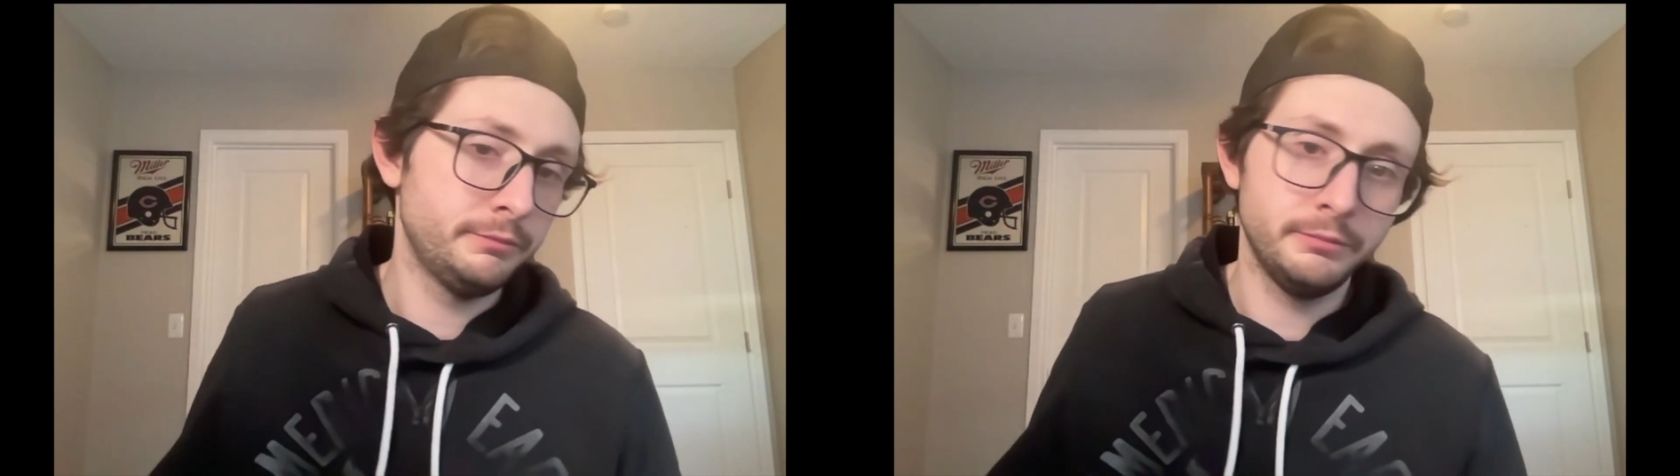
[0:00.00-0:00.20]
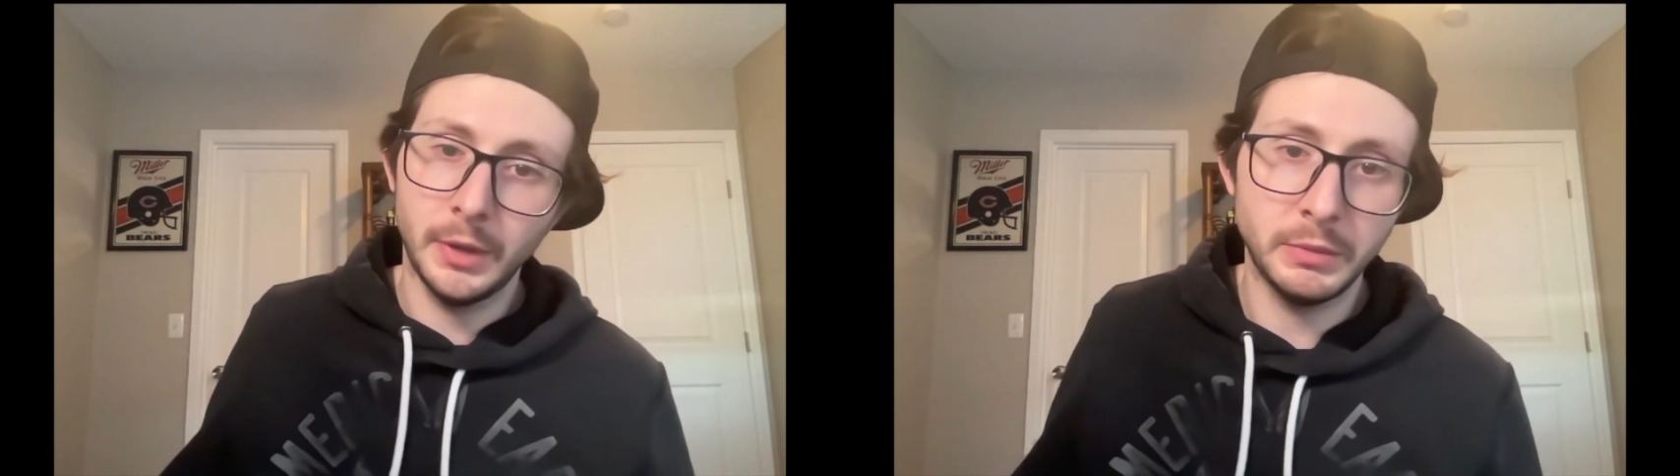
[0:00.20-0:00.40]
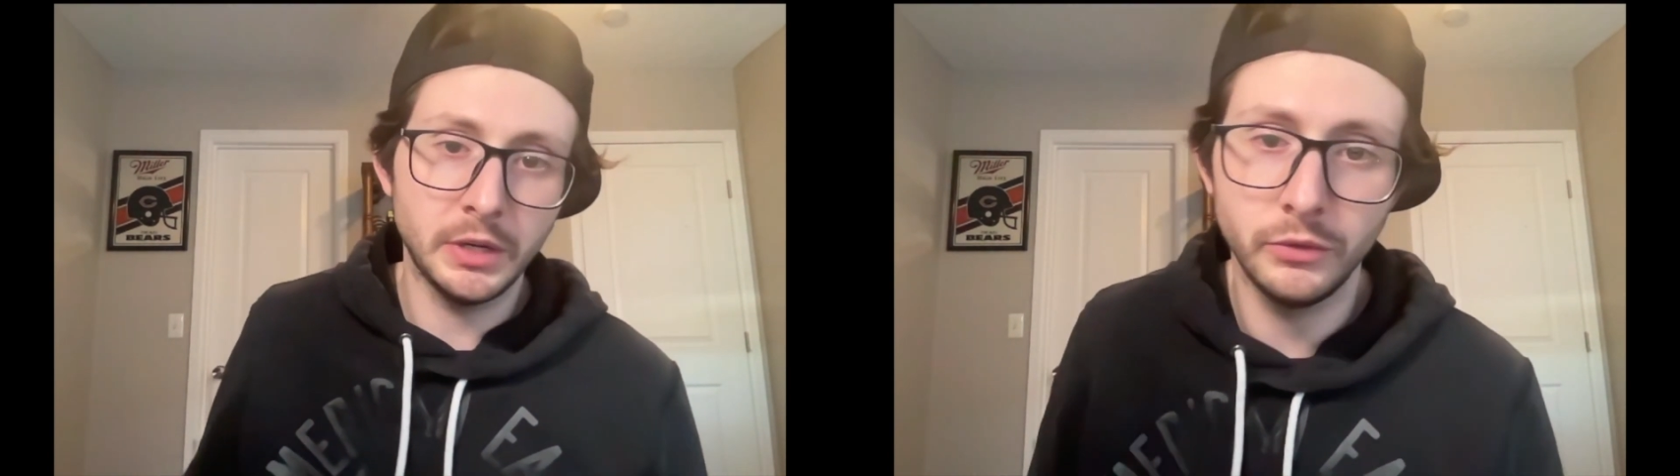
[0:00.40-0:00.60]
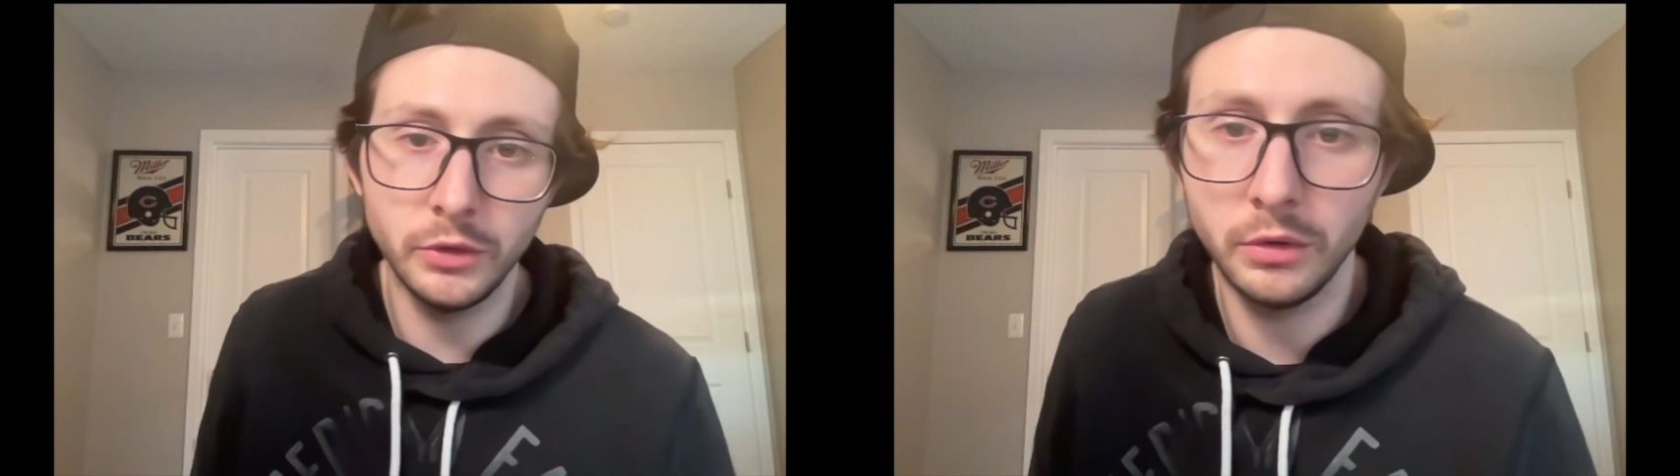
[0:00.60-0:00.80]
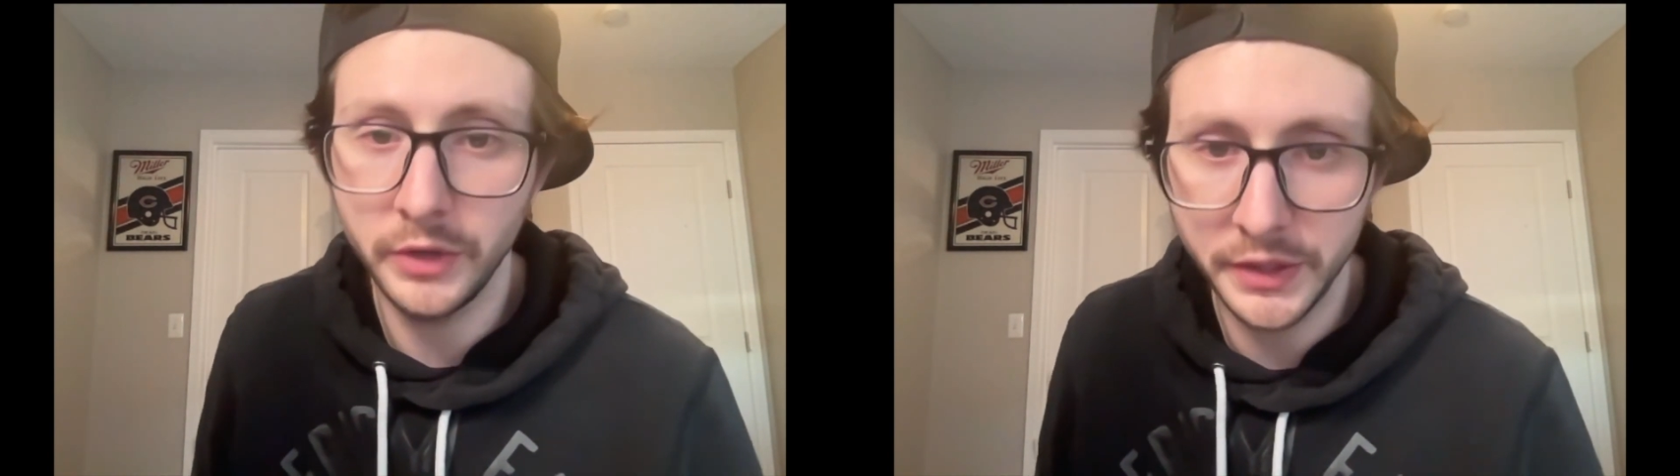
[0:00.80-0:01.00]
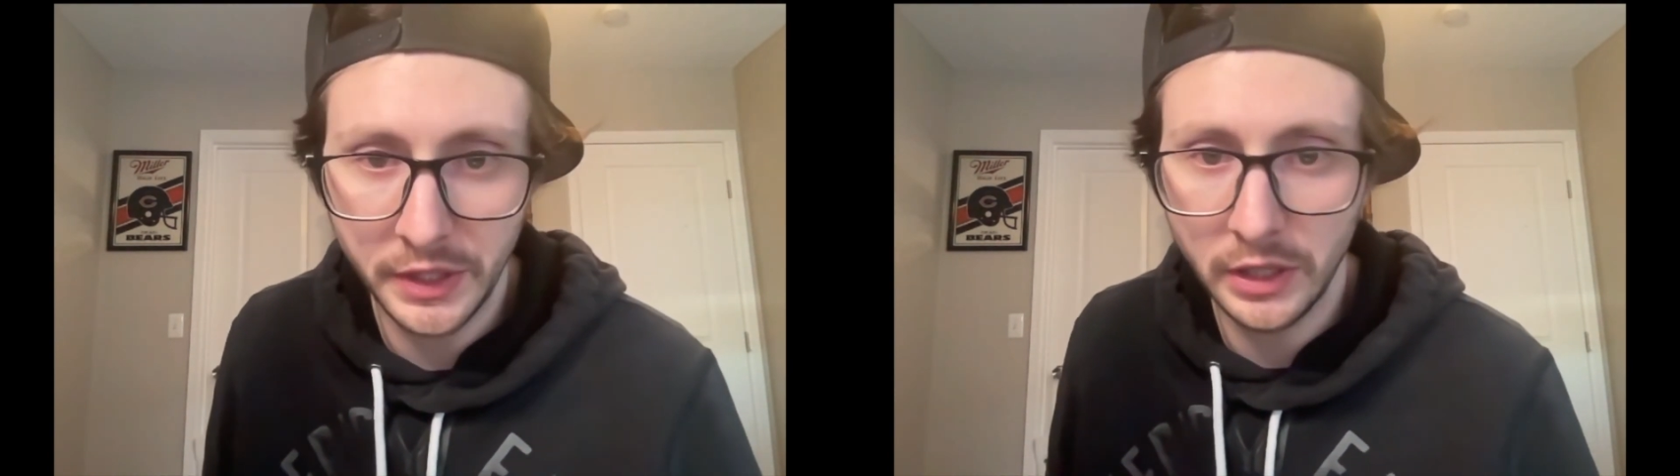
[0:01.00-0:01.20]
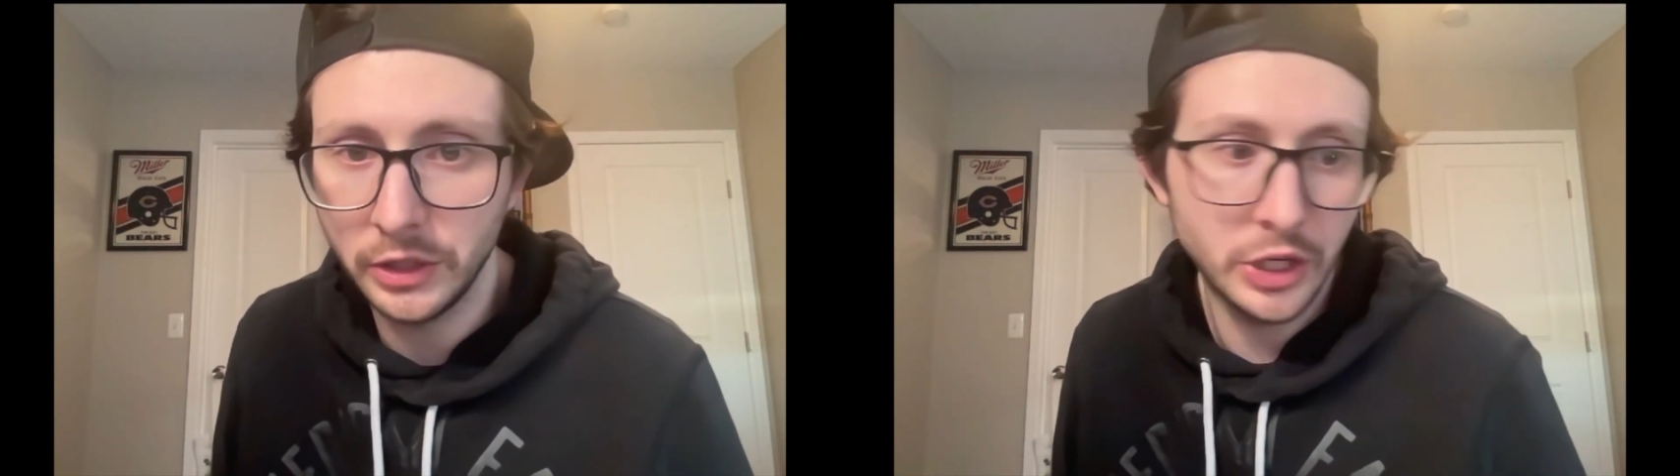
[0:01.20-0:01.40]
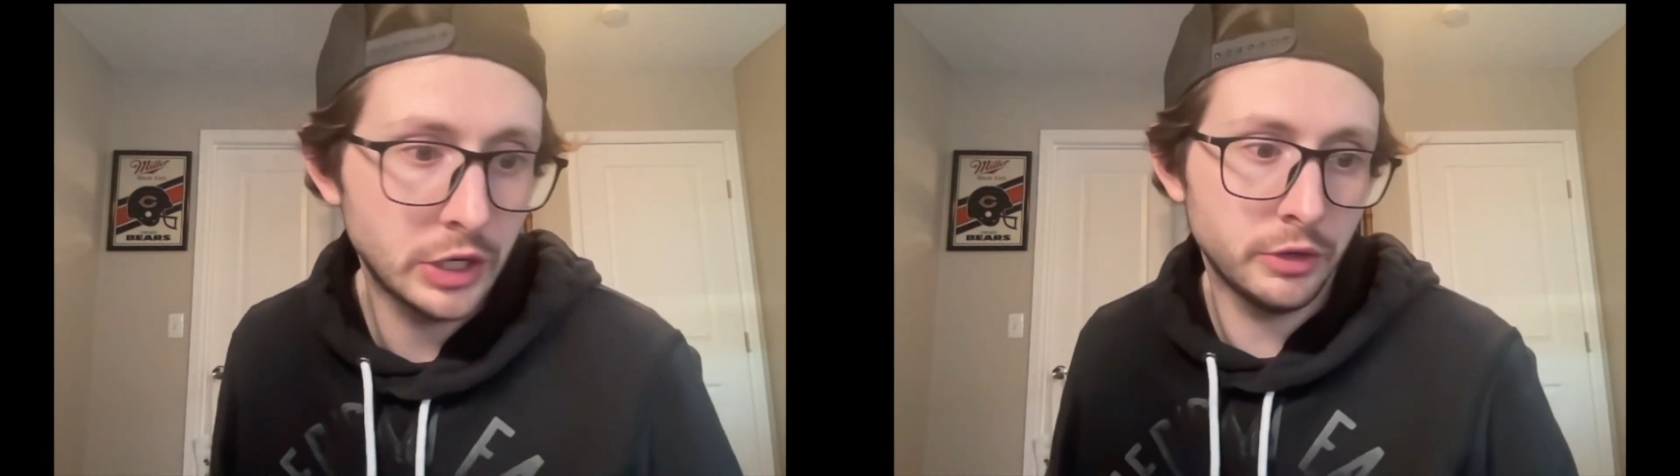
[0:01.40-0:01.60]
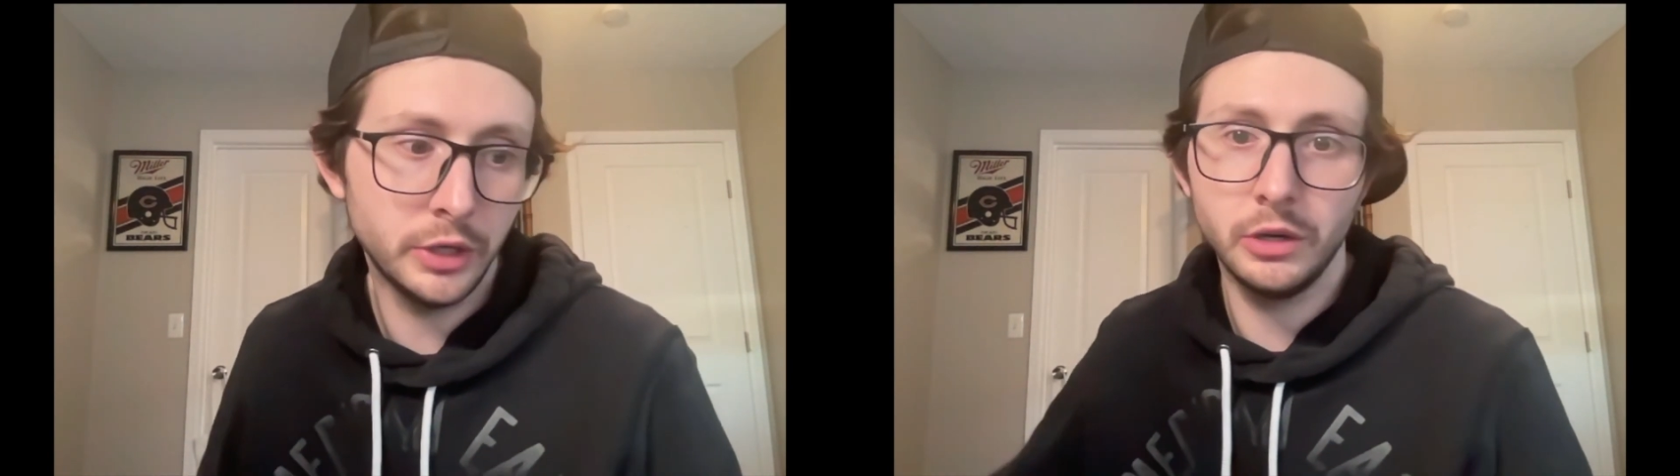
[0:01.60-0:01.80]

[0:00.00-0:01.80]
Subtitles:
I mean, if you're a risky degenerate,